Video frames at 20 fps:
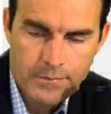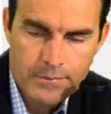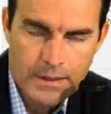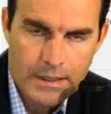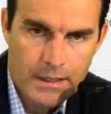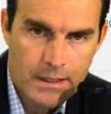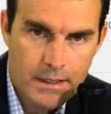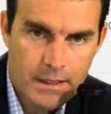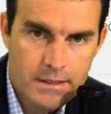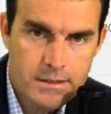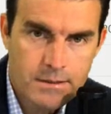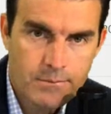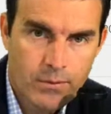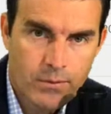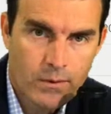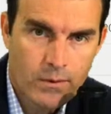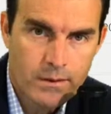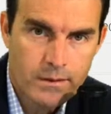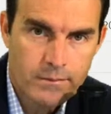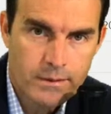I think it's
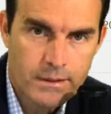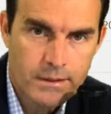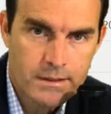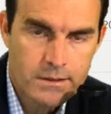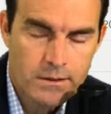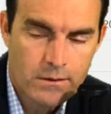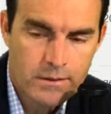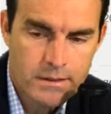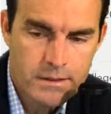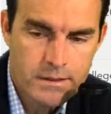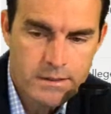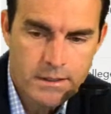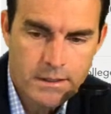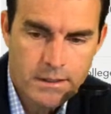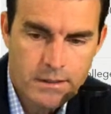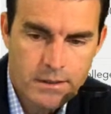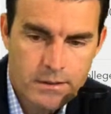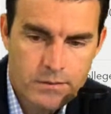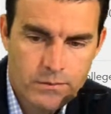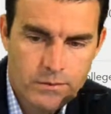important because all these
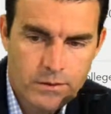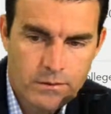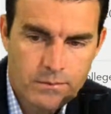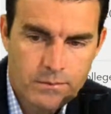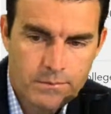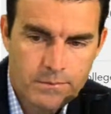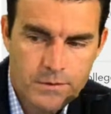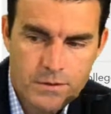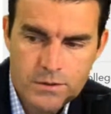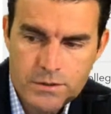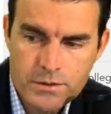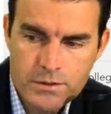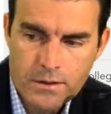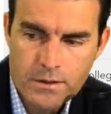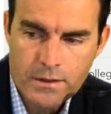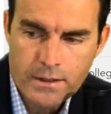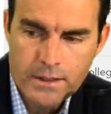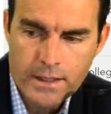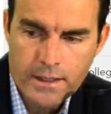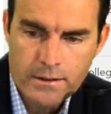things, when you're just
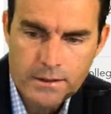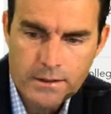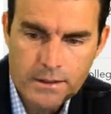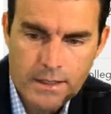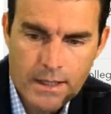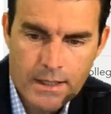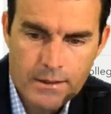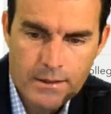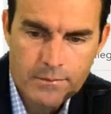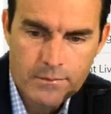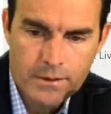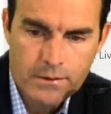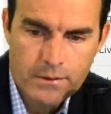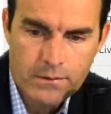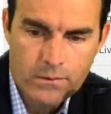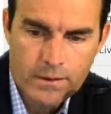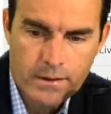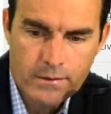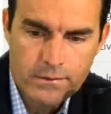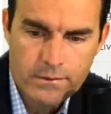starting out, you got to be
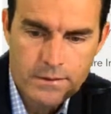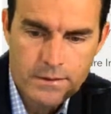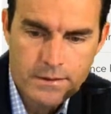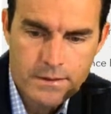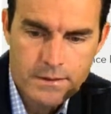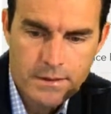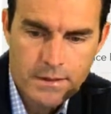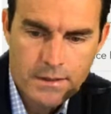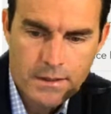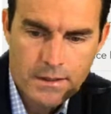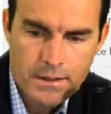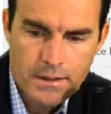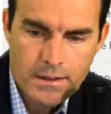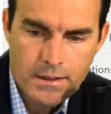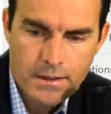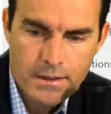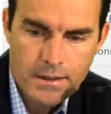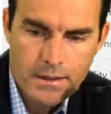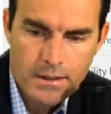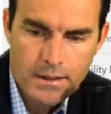aware of this.
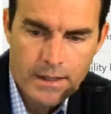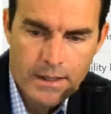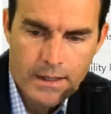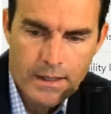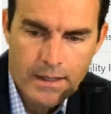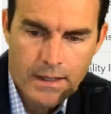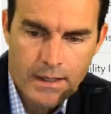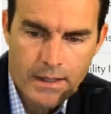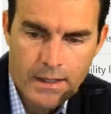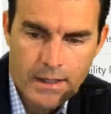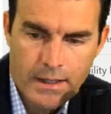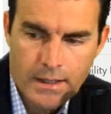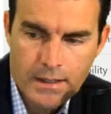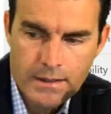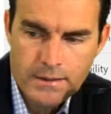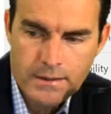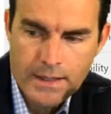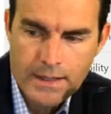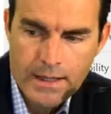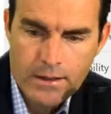
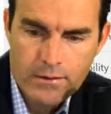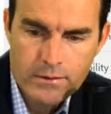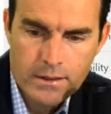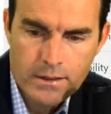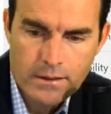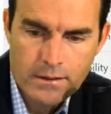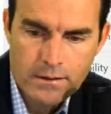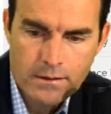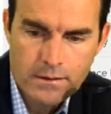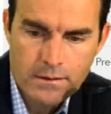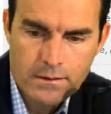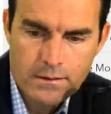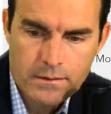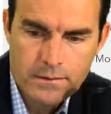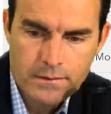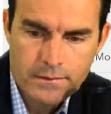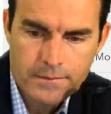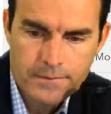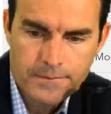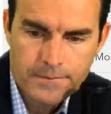Down
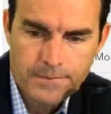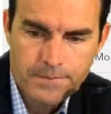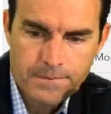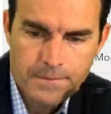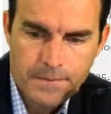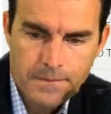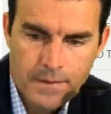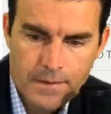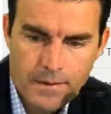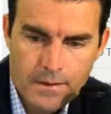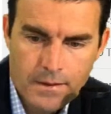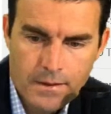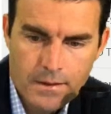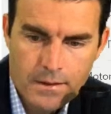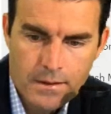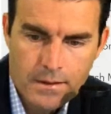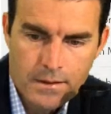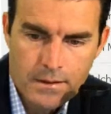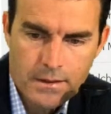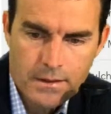here,
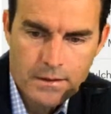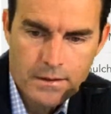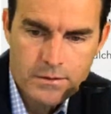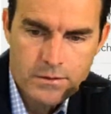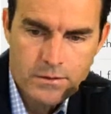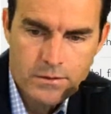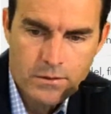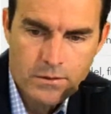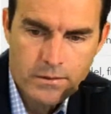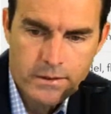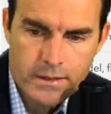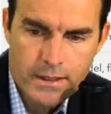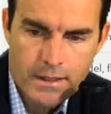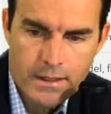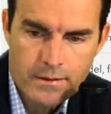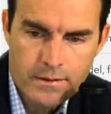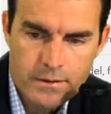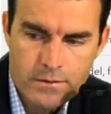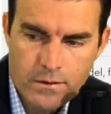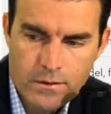scrolling
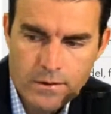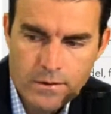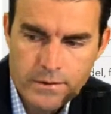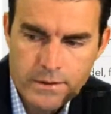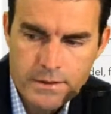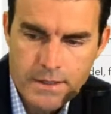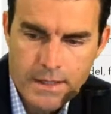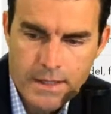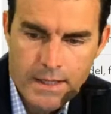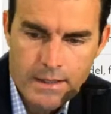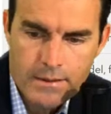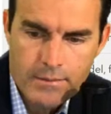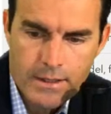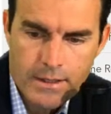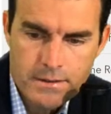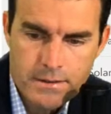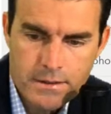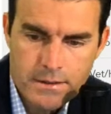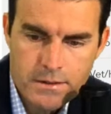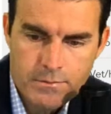down, these are all these
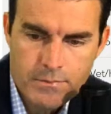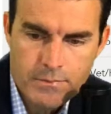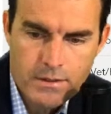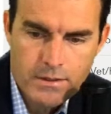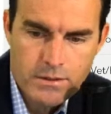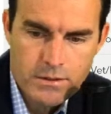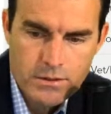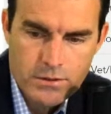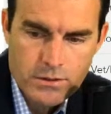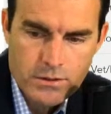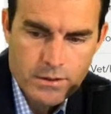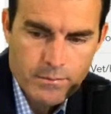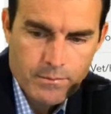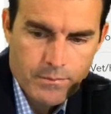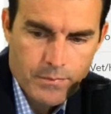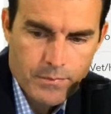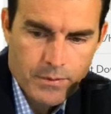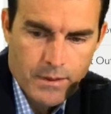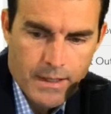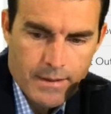itemized expenses you can
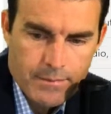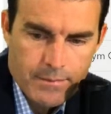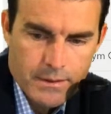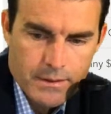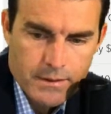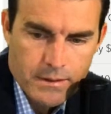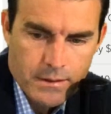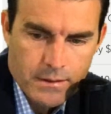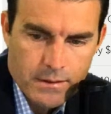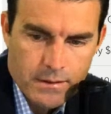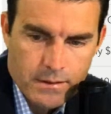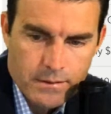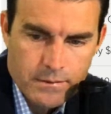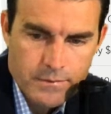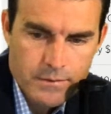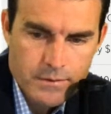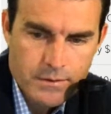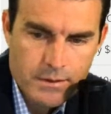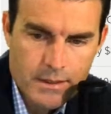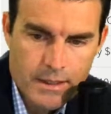plop into here.
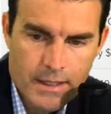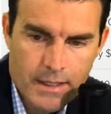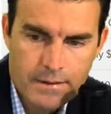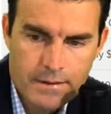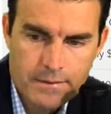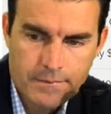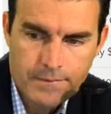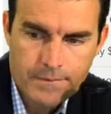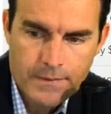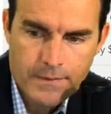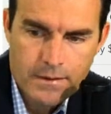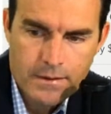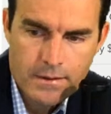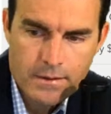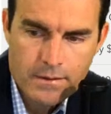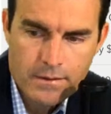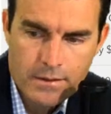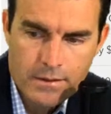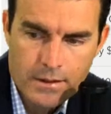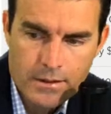So you got
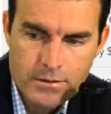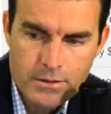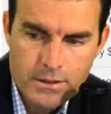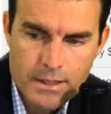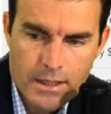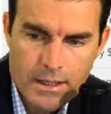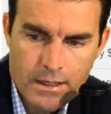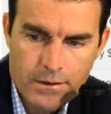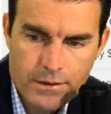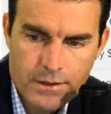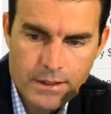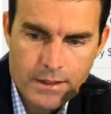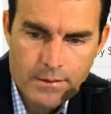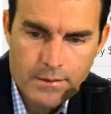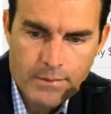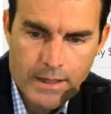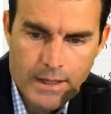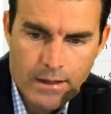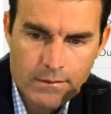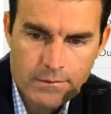things you got to think
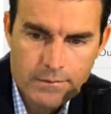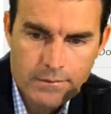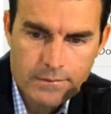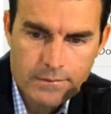about.